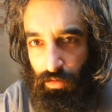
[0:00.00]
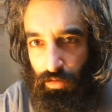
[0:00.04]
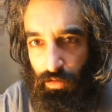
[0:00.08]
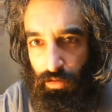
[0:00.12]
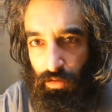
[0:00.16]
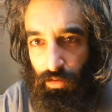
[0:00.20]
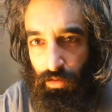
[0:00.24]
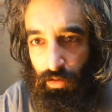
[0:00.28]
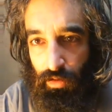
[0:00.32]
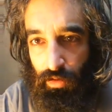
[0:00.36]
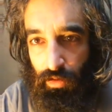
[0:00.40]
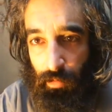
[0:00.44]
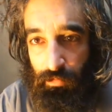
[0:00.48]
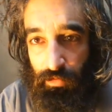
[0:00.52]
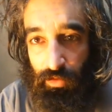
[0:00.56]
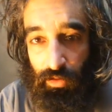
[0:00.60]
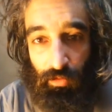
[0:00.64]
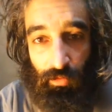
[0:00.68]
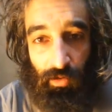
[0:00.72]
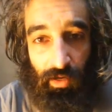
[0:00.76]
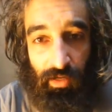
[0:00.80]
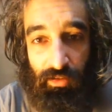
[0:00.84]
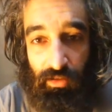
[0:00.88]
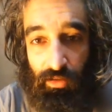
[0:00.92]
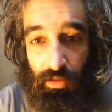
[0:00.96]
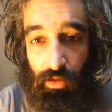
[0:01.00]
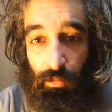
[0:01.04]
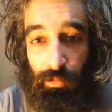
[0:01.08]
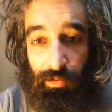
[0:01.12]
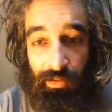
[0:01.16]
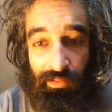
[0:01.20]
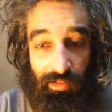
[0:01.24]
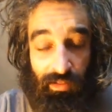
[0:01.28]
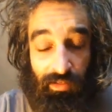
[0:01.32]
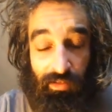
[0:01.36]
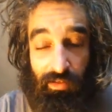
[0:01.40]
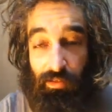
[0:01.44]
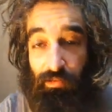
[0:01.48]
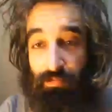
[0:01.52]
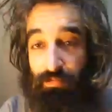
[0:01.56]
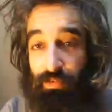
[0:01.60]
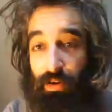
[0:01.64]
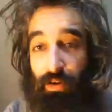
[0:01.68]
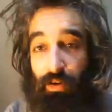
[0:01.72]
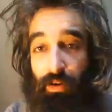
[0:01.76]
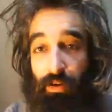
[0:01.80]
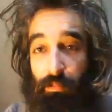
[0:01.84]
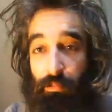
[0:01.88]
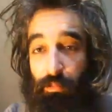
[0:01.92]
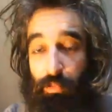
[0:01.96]
You came to the right scope. Like, this is a
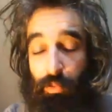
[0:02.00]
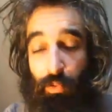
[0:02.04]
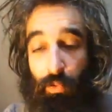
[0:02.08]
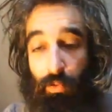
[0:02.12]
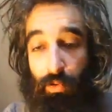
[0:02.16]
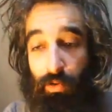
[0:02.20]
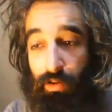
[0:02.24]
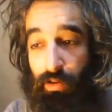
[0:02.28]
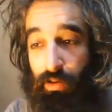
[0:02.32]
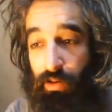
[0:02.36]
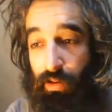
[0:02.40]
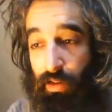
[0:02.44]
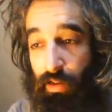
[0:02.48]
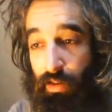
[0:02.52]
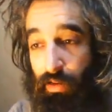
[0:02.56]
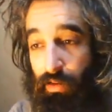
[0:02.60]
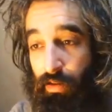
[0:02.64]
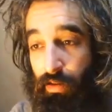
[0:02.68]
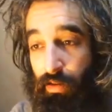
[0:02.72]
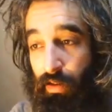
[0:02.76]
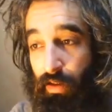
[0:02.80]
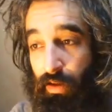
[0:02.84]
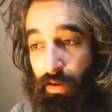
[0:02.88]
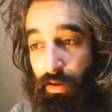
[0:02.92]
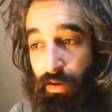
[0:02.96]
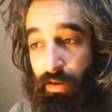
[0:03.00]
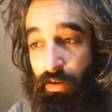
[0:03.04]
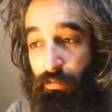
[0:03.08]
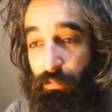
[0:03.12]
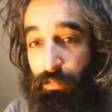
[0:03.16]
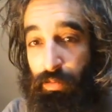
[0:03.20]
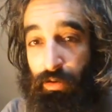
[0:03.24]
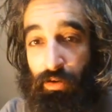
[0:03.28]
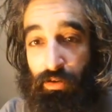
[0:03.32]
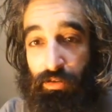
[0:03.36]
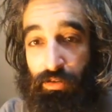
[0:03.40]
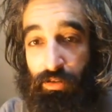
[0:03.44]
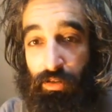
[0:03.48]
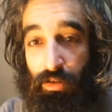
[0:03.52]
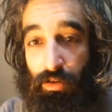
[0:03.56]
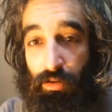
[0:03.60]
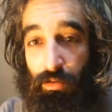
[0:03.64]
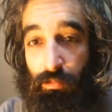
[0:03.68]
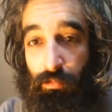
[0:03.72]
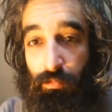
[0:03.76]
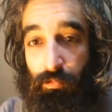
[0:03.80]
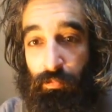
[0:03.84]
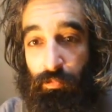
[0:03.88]
very important area of Periscope.